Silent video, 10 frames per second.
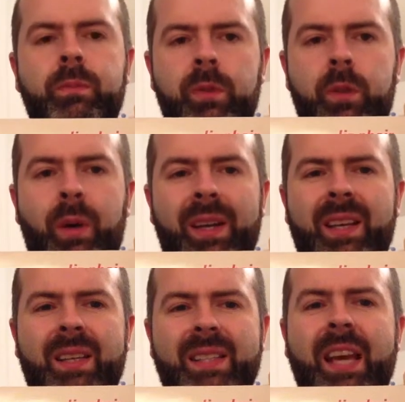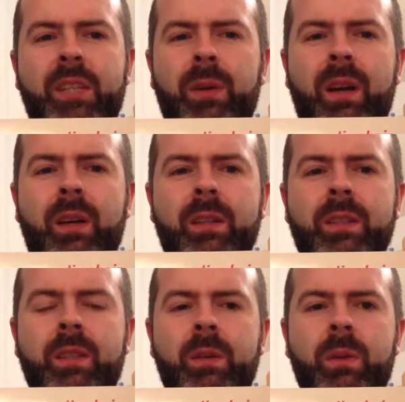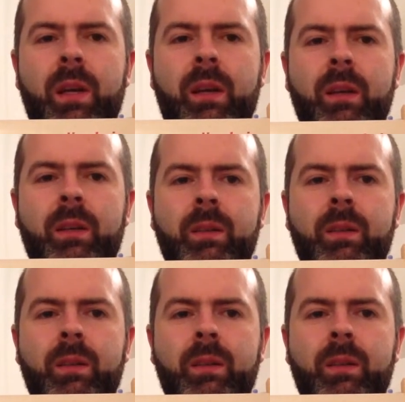quite a sexual artist. A lot of,